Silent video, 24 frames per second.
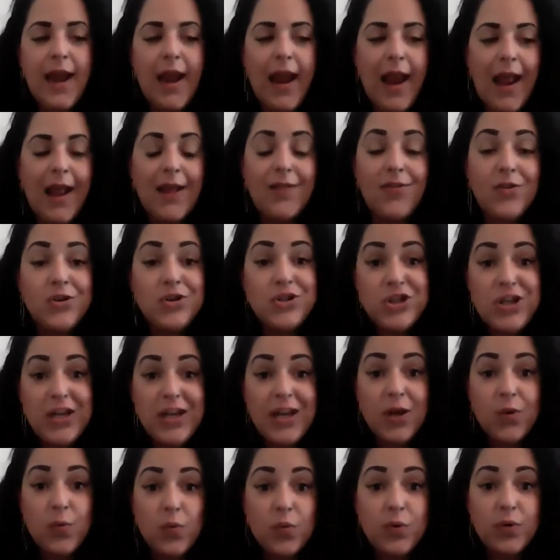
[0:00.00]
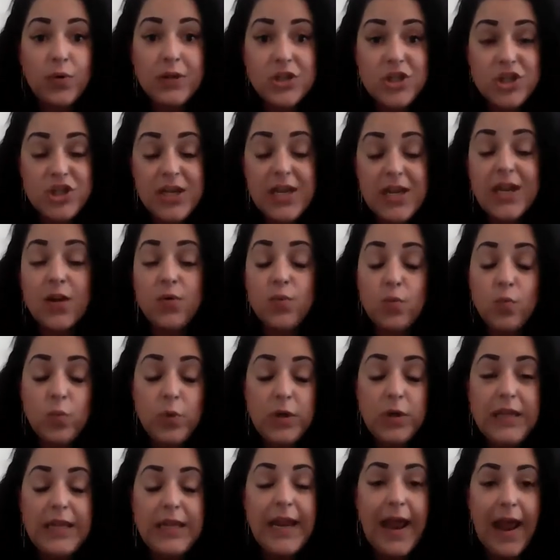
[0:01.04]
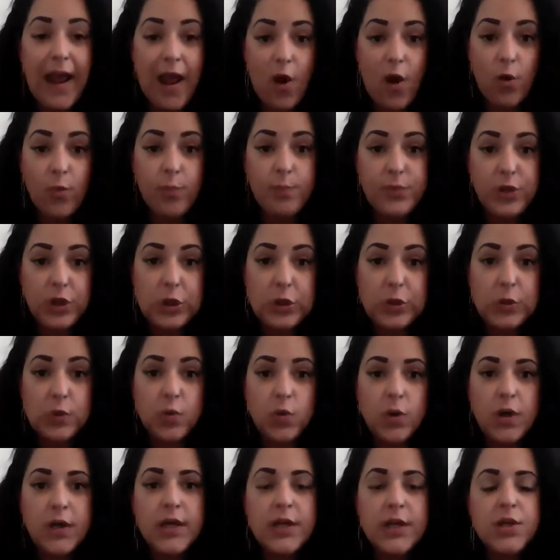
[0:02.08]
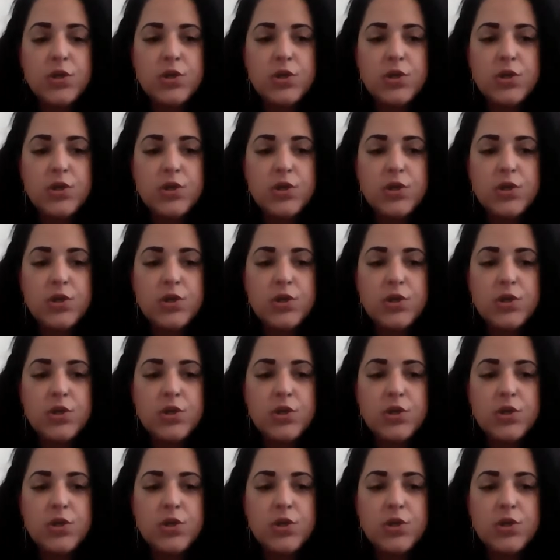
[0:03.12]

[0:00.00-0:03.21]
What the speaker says: and she can really help you